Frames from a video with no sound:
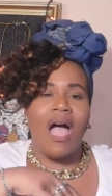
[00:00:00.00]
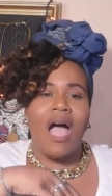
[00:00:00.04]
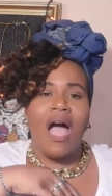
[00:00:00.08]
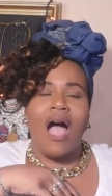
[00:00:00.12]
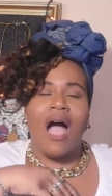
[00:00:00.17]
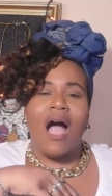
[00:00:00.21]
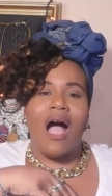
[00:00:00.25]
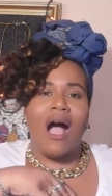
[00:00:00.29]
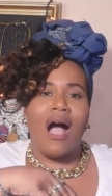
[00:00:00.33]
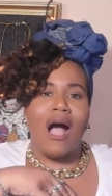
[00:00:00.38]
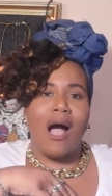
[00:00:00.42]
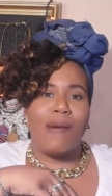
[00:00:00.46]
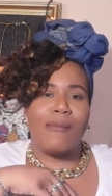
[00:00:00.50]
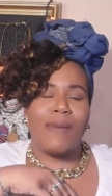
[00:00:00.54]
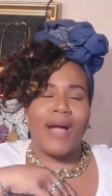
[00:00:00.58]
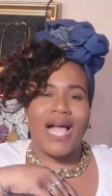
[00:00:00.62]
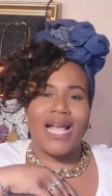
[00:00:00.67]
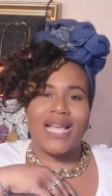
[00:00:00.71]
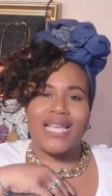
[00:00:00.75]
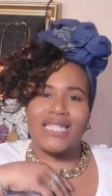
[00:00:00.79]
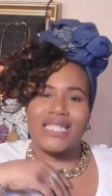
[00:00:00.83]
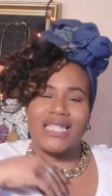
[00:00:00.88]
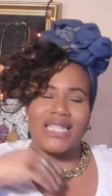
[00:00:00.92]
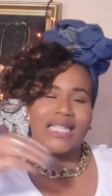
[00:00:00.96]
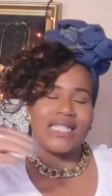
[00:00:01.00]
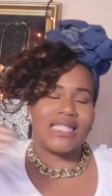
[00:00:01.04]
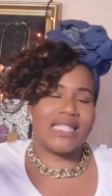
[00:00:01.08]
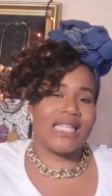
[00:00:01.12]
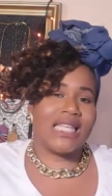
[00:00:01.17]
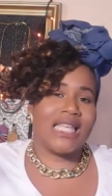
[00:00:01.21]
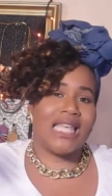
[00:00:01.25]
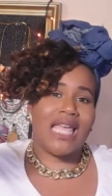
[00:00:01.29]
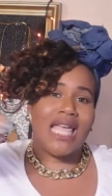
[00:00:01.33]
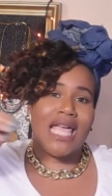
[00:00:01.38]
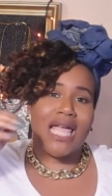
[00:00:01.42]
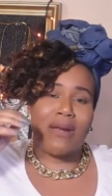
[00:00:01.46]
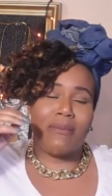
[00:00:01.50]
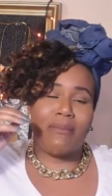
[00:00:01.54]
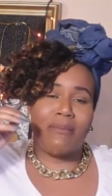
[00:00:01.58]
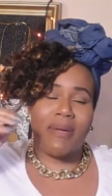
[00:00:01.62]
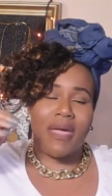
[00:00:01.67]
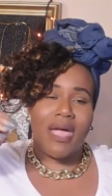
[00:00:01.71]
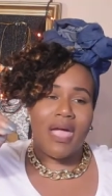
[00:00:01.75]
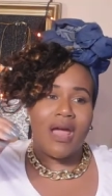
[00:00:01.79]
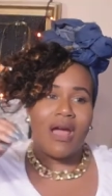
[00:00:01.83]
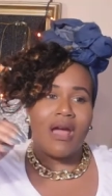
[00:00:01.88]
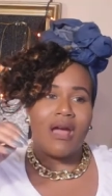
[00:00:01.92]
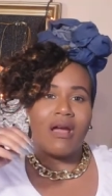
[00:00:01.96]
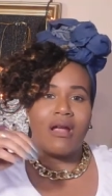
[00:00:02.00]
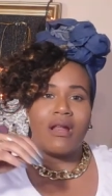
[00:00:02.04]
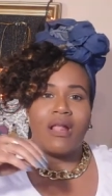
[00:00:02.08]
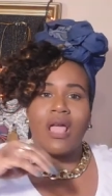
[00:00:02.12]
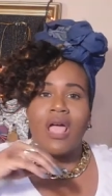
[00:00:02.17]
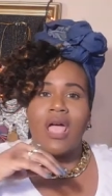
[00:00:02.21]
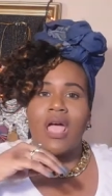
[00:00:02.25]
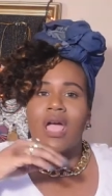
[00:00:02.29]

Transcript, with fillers: Um, I can see this again paired